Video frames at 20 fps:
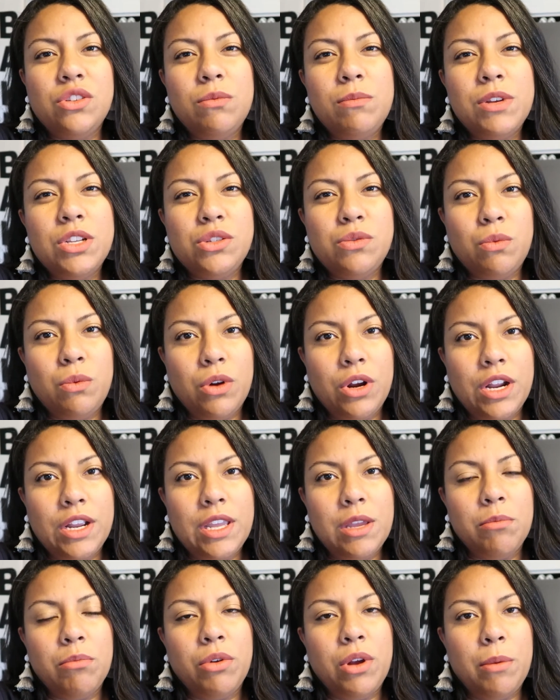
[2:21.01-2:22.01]
so much
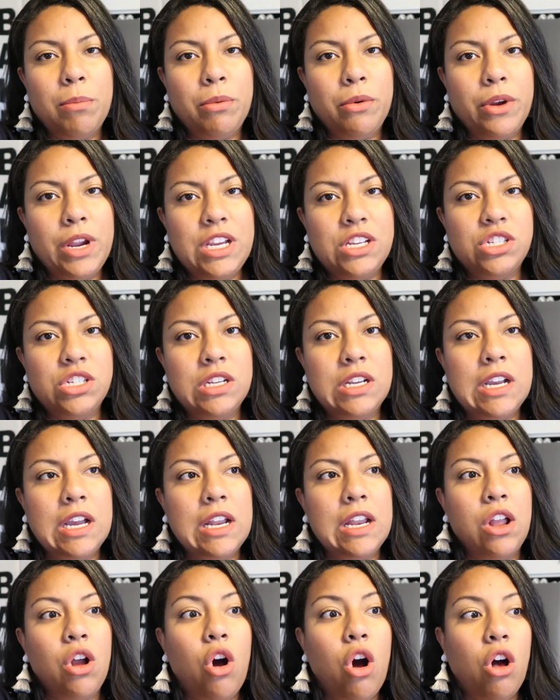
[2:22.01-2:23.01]
work and preparation
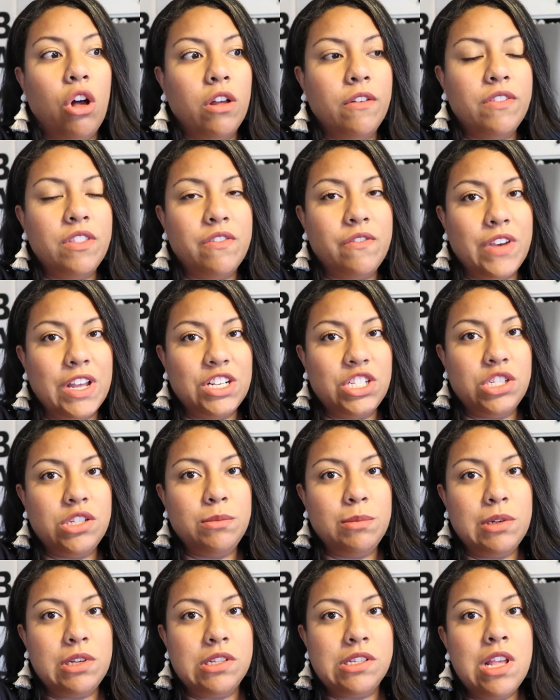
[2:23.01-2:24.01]
cutting all of the
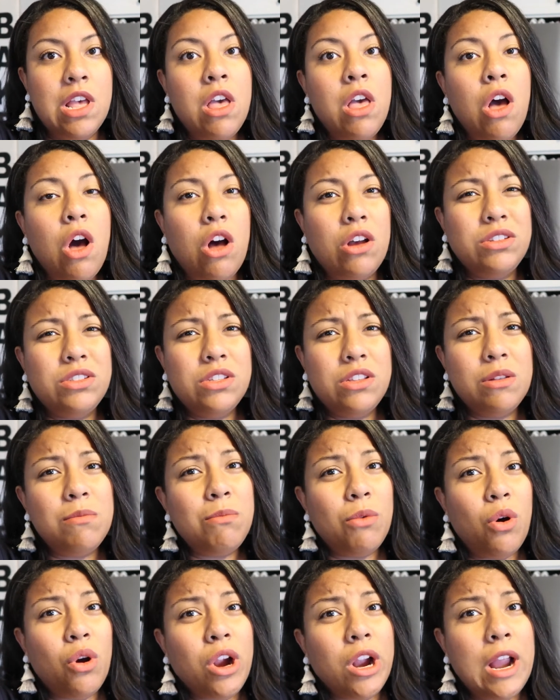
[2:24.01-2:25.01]
vegetables. Also, the
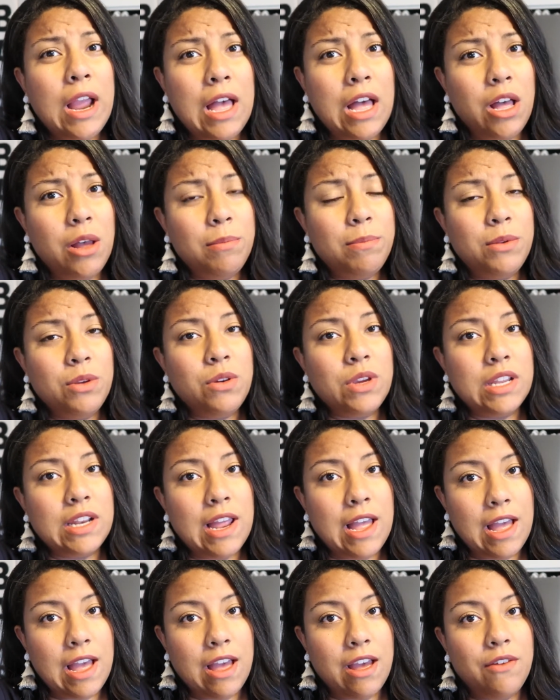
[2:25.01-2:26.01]
more help you
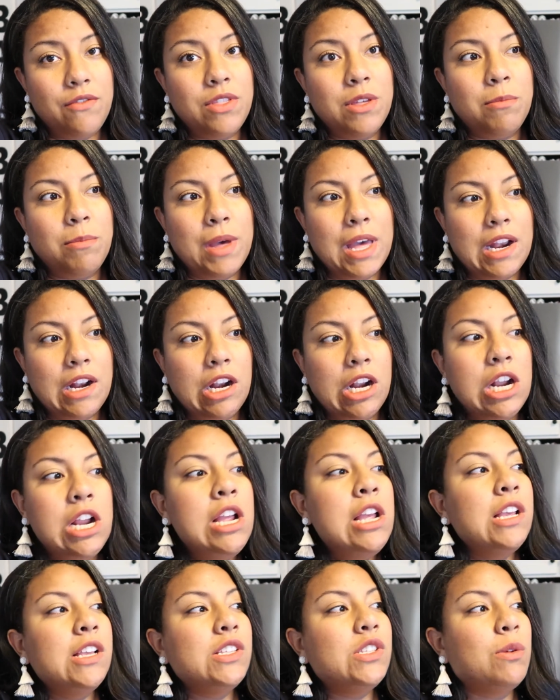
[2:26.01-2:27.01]
can have, the
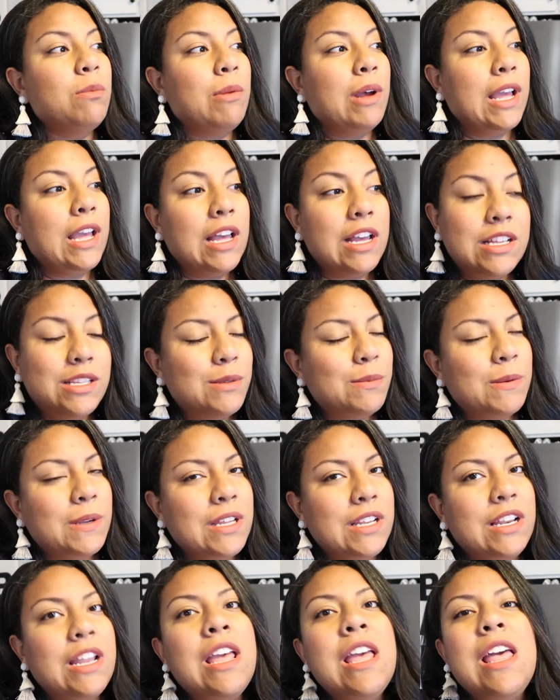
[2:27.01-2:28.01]
better. So my
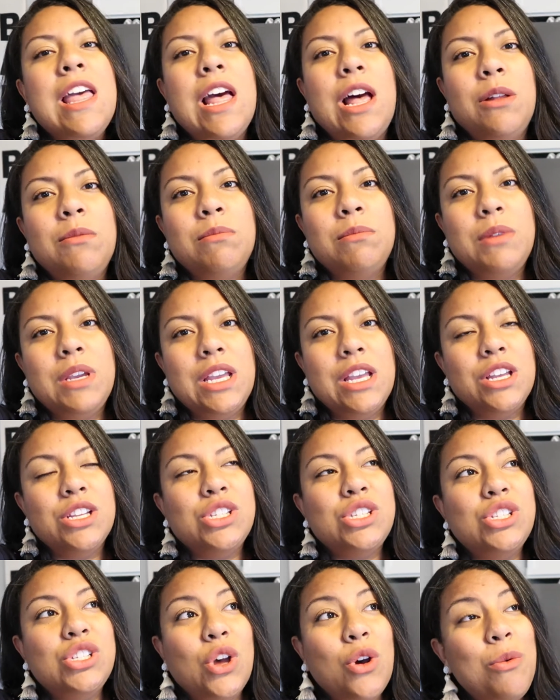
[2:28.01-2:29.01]
husband helped me
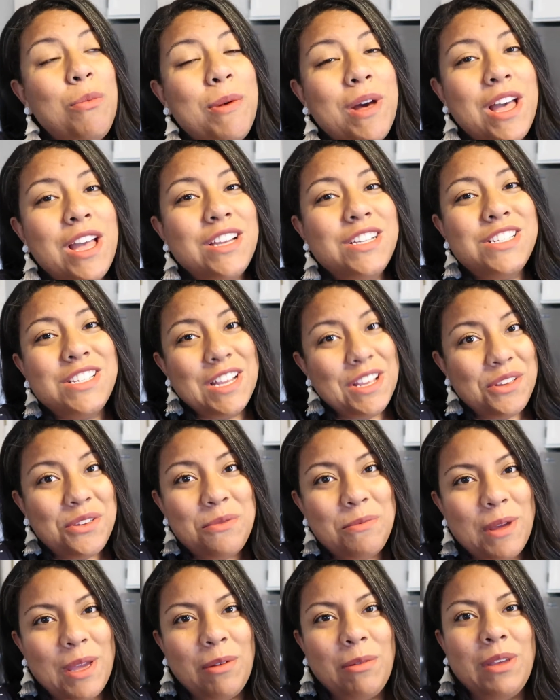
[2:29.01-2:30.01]
so much,
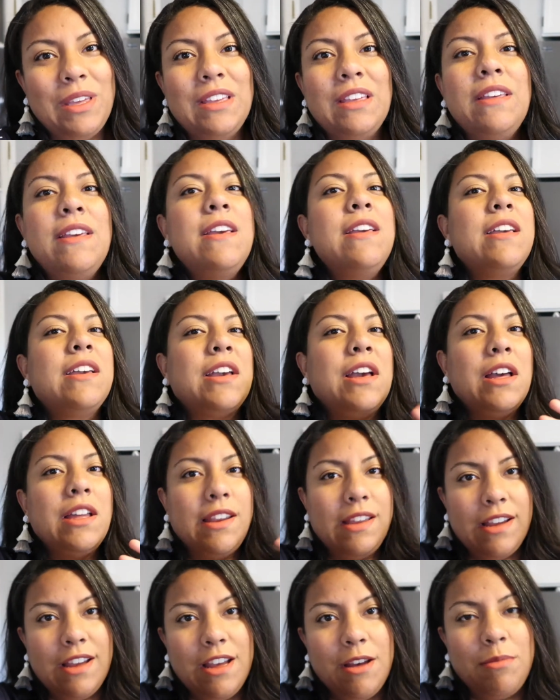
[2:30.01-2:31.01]
thank you baby,
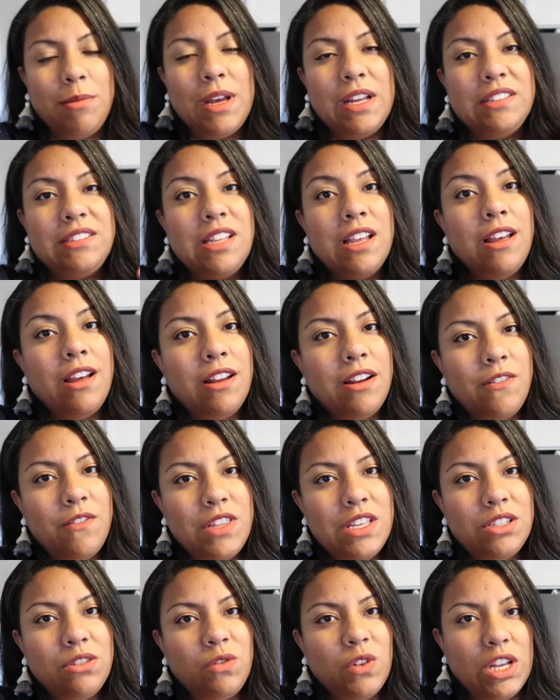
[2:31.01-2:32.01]
cutting up a ton
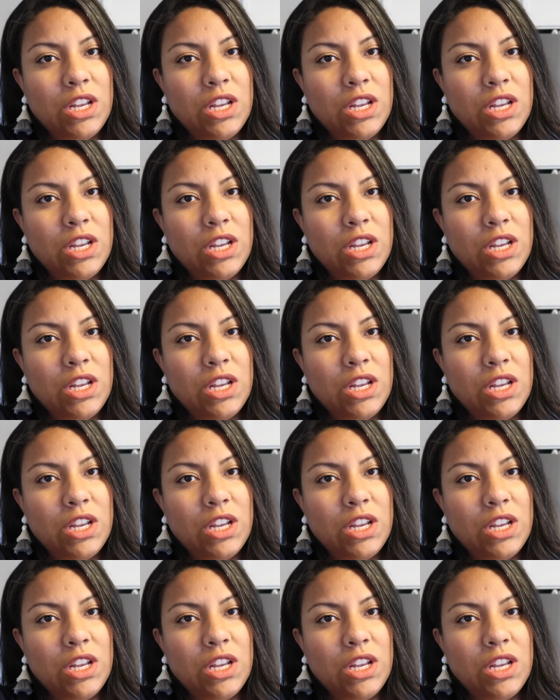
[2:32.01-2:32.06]
of these